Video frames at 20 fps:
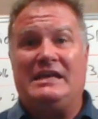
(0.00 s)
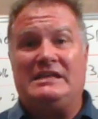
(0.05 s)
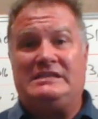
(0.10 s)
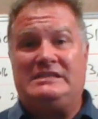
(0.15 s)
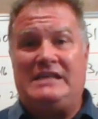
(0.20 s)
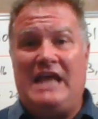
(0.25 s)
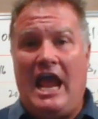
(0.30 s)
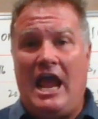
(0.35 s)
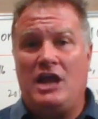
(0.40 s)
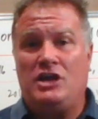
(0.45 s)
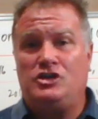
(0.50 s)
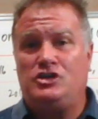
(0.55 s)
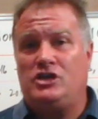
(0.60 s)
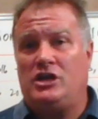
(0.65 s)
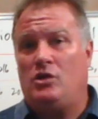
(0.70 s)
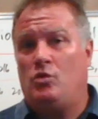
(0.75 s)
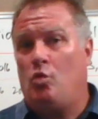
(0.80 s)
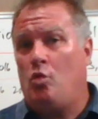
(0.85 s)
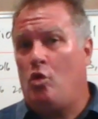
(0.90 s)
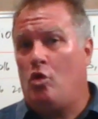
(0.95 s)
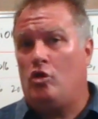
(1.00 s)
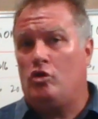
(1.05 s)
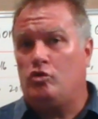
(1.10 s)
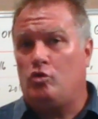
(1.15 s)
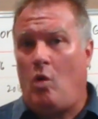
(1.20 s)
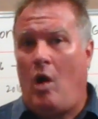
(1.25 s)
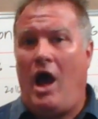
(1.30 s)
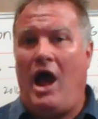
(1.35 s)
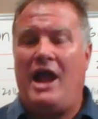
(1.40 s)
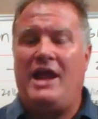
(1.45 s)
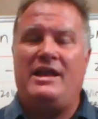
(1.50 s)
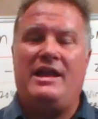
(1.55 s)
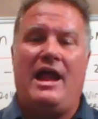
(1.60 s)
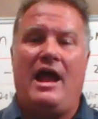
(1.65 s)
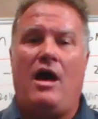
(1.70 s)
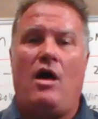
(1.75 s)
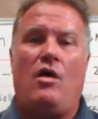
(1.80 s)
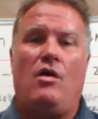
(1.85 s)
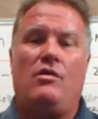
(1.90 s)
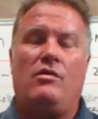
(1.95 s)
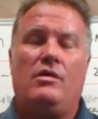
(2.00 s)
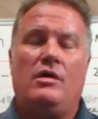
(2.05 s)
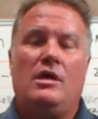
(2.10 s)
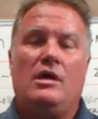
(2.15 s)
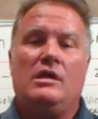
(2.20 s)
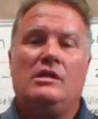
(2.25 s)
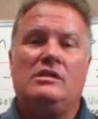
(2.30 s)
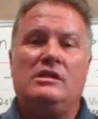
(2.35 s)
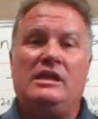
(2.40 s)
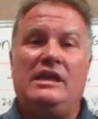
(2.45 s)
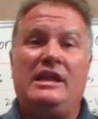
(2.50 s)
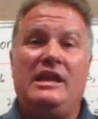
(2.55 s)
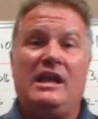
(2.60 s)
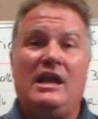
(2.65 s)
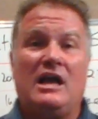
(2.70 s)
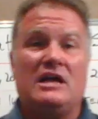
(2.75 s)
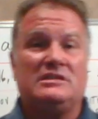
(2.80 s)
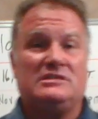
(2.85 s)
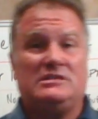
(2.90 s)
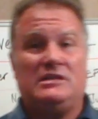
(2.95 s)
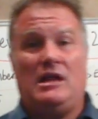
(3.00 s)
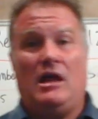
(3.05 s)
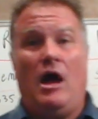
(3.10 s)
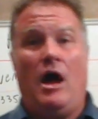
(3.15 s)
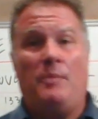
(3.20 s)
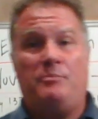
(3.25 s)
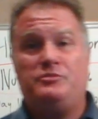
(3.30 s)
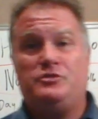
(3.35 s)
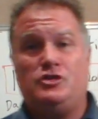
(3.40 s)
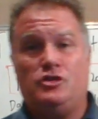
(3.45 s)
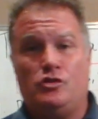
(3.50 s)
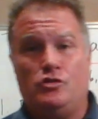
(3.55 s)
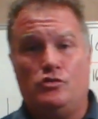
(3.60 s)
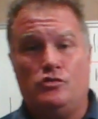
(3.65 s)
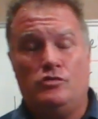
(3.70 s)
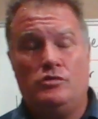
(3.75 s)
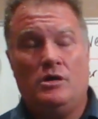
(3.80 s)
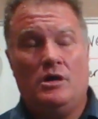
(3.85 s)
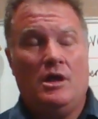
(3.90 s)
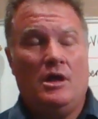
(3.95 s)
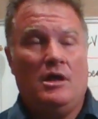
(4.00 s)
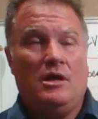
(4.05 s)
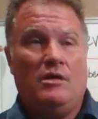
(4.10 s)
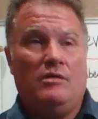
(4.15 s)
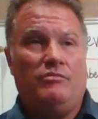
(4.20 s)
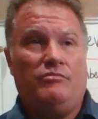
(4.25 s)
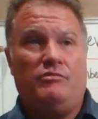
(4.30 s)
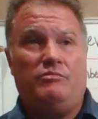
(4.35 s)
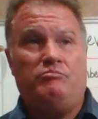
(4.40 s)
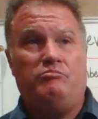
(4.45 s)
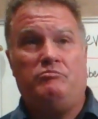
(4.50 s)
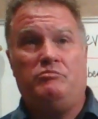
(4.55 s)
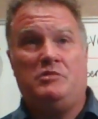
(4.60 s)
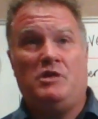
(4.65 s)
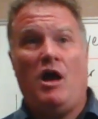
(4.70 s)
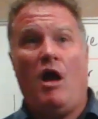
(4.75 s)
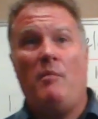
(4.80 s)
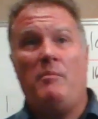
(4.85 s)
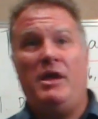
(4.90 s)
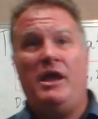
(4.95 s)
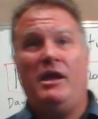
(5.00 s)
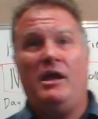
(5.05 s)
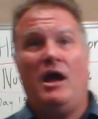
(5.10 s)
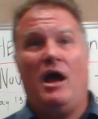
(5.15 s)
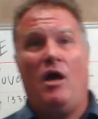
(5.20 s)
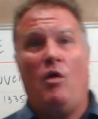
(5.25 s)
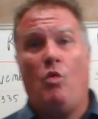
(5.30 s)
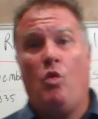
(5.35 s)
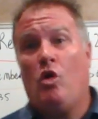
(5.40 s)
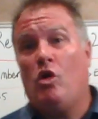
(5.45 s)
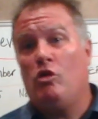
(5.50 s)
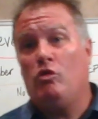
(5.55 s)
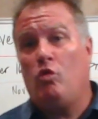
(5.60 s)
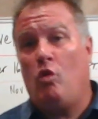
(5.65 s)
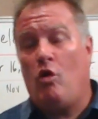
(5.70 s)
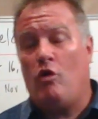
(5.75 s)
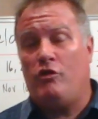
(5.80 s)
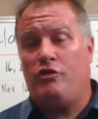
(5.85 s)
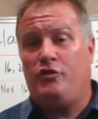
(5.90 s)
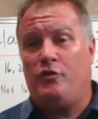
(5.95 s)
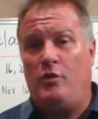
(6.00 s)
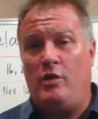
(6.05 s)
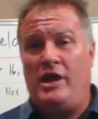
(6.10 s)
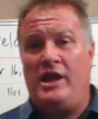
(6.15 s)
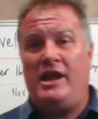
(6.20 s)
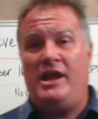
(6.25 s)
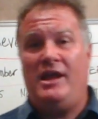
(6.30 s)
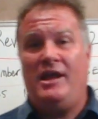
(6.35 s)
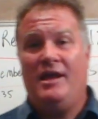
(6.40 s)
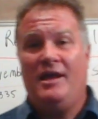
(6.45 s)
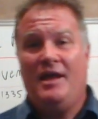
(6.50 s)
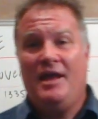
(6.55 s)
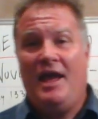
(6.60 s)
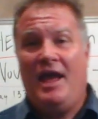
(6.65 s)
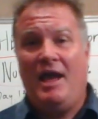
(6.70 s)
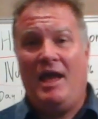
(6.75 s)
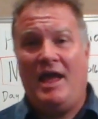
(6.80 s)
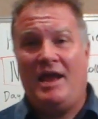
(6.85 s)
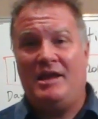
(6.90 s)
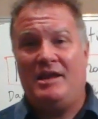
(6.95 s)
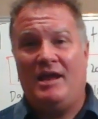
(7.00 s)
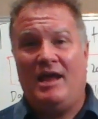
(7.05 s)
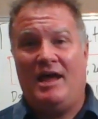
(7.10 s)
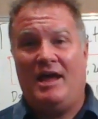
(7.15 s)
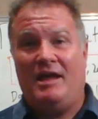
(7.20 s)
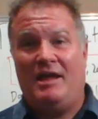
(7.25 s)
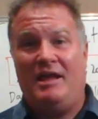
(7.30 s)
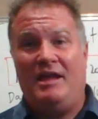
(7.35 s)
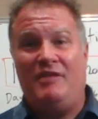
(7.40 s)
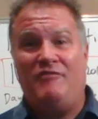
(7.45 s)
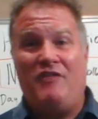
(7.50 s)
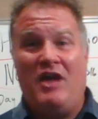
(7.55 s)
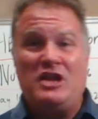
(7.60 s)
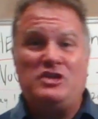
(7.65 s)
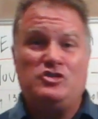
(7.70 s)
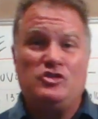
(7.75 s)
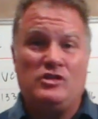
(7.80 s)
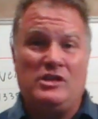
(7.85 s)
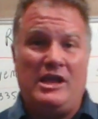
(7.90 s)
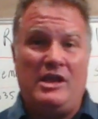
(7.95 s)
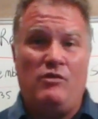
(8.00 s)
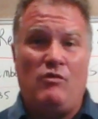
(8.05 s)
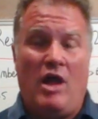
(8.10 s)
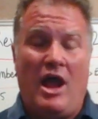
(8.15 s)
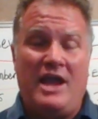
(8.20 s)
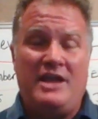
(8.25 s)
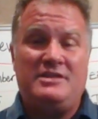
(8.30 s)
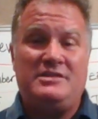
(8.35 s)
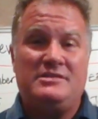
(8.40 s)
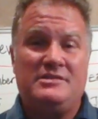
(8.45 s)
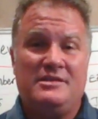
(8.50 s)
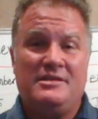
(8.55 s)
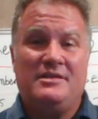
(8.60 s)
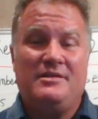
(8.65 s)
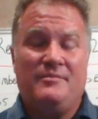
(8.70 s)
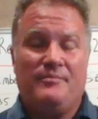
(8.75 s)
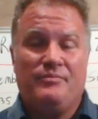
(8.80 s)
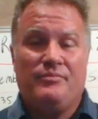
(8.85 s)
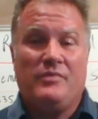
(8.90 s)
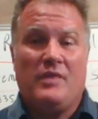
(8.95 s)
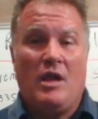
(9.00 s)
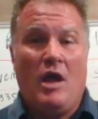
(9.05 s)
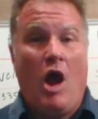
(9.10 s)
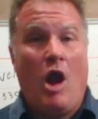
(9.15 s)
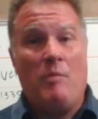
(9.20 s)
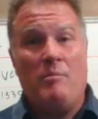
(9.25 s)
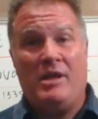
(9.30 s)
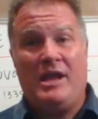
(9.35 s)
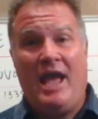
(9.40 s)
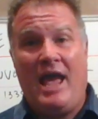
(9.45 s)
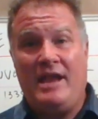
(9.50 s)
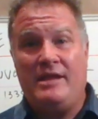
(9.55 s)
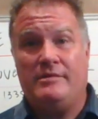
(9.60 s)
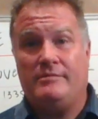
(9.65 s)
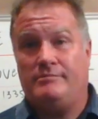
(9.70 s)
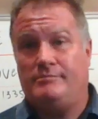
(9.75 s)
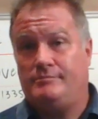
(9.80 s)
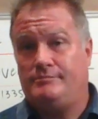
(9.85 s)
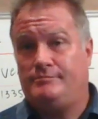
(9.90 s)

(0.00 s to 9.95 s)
tension worldwide now, leading us up to coming World War III and eventually, right, Armageddon.